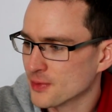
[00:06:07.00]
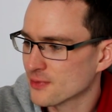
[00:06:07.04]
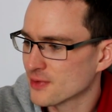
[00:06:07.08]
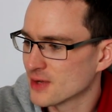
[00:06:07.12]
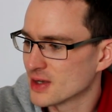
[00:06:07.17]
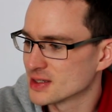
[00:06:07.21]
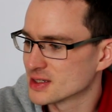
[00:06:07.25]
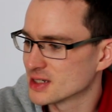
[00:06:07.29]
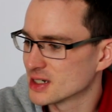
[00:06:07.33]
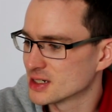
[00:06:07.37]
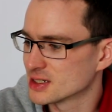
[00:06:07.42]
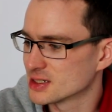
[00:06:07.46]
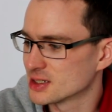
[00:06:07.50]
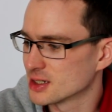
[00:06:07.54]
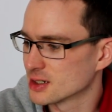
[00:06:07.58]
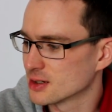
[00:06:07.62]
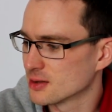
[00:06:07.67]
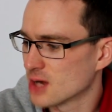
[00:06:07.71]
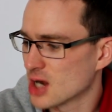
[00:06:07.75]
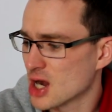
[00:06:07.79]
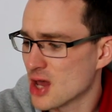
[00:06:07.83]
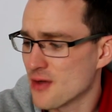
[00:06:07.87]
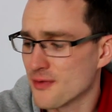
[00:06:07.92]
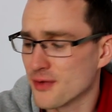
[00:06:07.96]

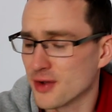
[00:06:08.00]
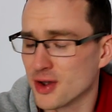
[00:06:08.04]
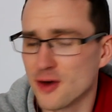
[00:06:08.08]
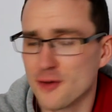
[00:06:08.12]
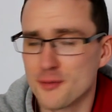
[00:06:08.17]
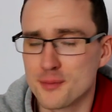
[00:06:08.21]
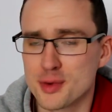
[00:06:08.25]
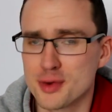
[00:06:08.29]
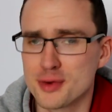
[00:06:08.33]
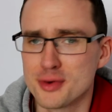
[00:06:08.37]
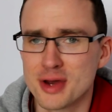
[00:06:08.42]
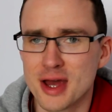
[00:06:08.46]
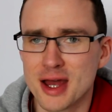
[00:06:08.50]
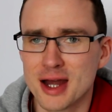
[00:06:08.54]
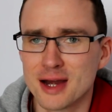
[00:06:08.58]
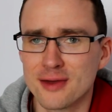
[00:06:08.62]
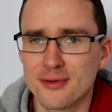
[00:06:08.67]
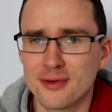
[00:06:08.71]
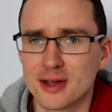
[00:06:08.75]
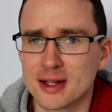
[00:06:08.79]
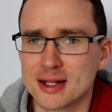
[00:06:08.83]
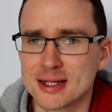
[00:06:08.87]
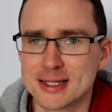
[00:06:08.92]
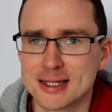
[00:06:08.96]
Fantastic. I don't think I've brewed
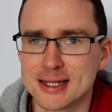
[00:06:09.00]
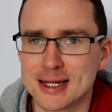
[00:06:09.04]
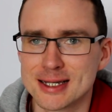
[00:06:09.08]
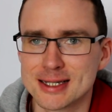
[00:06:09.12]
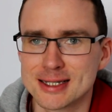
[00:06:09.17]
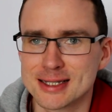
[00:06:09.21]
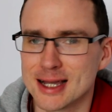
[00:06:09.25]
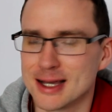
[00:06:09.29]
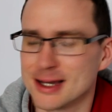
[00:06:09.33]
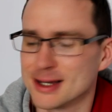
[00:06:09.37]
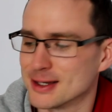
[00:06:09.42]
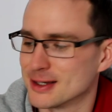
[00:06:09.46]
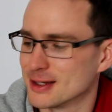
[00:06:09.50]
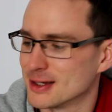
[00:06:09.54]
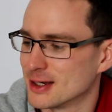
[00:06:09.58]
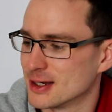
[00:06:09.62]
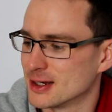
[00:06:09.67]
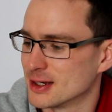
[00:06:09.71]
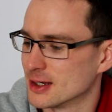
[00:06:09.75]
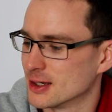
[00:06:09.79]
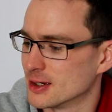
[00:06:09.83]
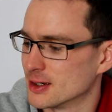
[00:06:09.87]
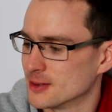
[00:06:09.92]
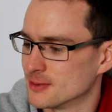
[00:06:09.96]
anything to that standard
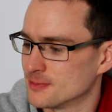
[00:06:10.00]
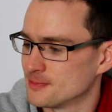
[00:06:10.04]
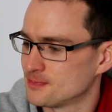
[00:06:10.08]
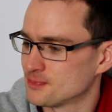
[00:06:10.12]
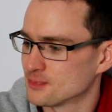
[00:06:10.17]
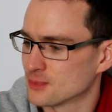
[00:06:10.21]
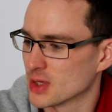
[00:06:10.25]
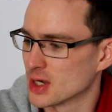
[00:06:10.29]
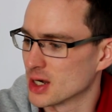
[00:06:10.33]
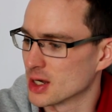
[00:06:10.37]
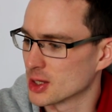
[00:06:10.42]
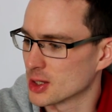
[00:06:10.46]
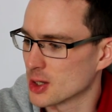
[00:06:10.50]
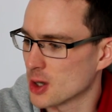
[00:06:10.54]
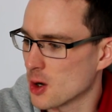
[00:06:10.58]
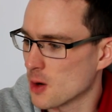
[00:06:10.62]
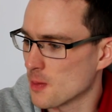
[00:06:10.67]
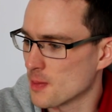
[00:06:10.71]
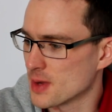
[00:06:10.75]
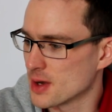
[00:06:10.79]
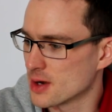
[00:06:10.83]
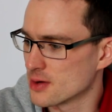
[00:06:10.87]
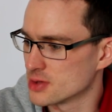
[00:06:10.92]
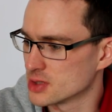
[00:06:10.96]
in a
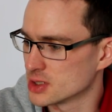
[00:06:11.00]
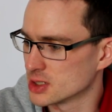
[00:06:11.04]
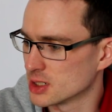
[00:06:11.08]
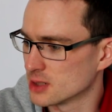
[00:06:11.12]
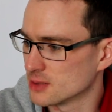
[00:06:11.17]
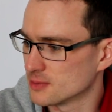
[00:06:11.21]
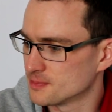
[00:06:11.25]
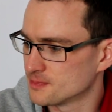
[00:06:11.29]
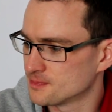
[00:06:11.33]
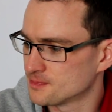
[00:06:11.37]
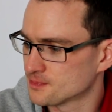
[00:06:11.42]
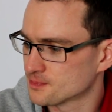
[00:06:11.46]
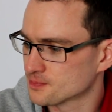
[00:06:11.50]
dark beer as yet.